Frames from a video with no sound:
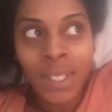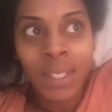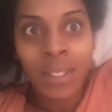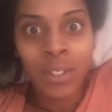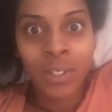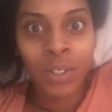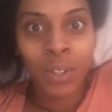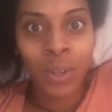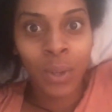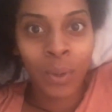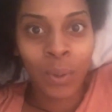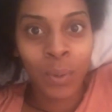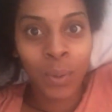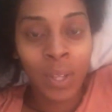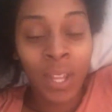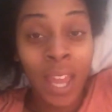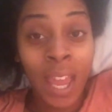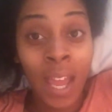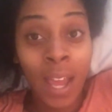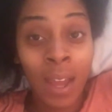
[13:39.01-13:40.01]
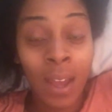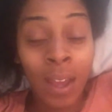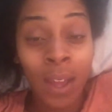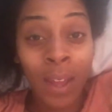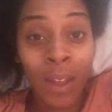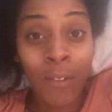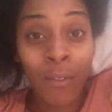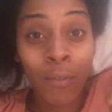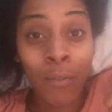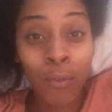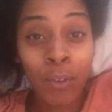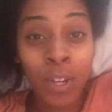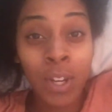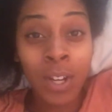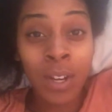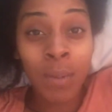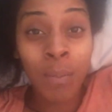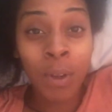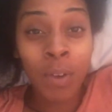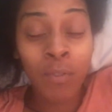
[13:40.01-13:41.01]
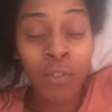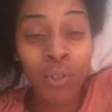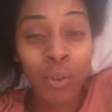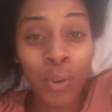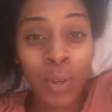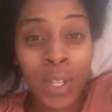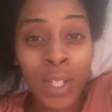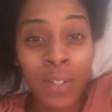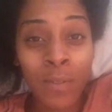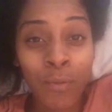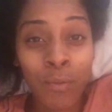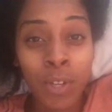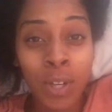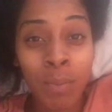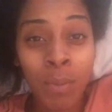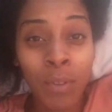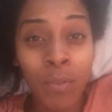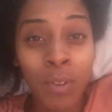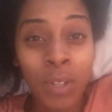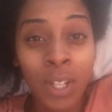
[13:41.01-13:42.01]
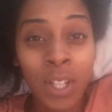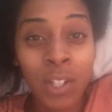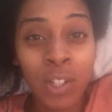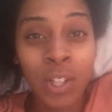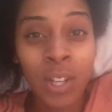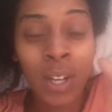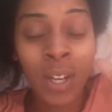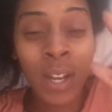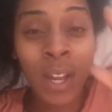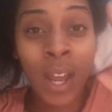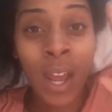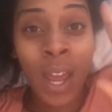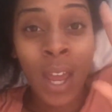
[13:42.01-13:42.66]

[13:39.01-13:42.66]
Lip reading: So yeah, freedom of choice, freedom of religion.